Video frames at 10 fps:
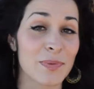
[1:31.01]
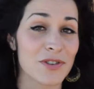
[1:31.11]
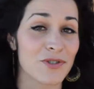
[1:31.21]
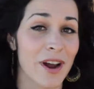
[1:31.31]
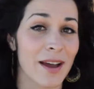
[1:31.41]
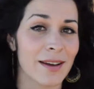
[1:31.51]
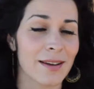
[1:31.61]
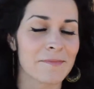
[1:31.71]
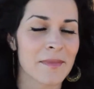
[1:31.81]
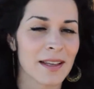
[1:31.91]
in drag.
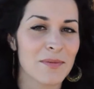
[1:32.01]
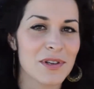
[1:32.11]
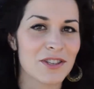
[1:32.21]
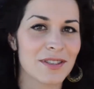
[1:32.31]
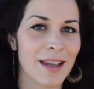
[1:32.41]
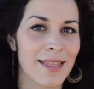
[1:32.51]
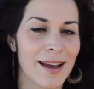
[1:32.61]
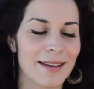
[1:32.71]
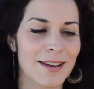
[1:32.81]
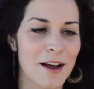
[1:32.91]
Let me just say
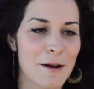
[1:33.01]
that.